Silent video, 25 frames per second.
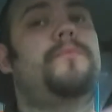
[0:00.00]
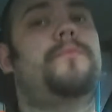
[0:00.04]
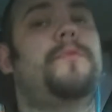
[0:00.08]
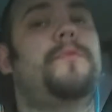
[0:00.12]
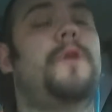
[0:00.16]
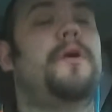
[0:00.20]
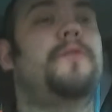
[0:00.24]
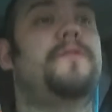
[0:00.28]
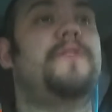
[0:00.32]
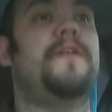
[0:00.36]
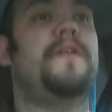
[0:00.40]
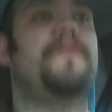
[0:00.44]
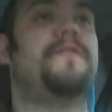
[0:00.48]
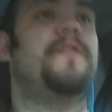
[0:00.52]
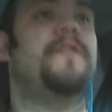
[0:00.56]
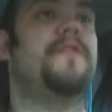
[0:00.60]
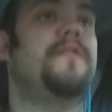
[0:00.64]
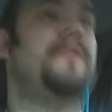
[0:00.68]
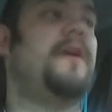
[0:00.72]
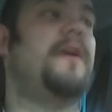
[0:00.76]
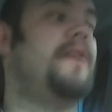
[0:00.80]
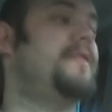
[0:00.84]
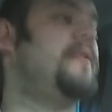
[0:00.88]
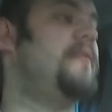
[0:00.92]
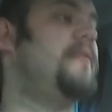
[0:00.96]

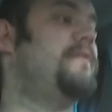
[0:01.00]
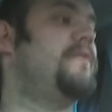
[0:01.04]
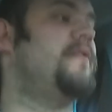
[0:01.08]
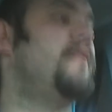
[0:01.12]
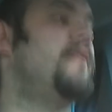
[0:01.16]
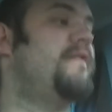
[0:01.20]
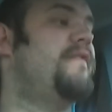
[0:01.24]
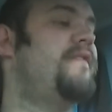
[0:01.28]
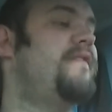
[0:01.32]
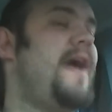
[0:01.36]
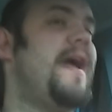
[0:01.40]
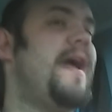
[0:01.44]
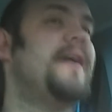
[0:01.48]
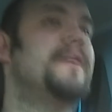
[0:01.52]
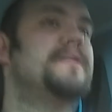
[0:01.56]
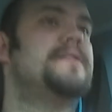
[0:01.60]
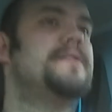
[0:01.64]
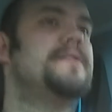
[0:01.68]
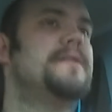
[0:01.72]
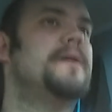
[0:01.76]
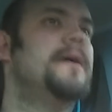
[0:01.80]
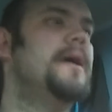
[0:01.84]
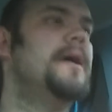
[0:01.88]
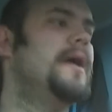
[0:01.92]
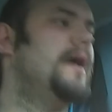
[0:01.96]
That different
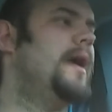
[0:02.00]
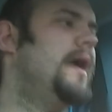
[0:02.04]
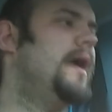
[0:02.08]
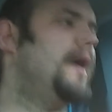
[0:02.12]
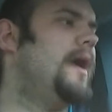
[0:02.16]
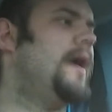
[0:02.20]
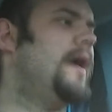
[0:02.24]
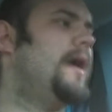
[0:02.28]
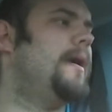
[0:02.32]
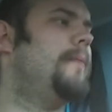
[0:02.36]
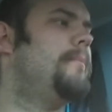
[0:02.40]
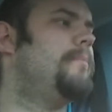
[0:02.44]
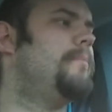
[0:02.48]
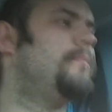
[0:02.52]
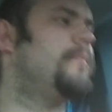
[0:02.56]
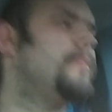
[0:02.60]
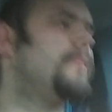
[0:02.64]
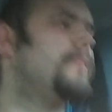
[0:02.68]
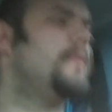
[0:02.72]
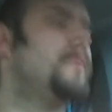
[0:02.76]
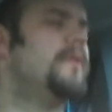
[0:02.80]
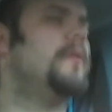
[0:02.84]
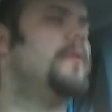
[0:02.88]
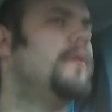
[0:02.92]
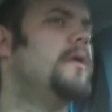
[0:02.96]
effect.
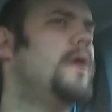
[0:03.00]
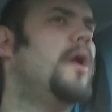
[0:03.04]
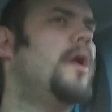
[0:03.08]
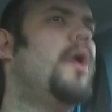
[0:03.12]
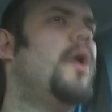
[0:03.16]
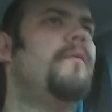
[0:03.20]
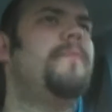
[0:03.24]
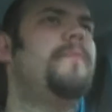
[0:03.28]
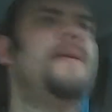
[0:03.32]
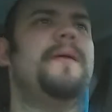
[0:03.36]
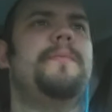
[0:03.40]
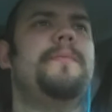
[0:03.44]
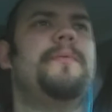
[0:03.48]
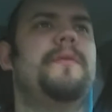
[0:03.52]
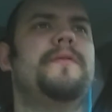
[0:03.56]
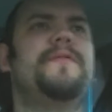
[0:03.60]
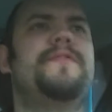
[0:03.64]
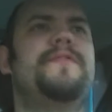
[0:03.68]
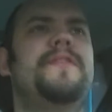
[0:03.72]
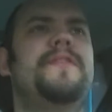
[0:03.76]
Now a lot of people have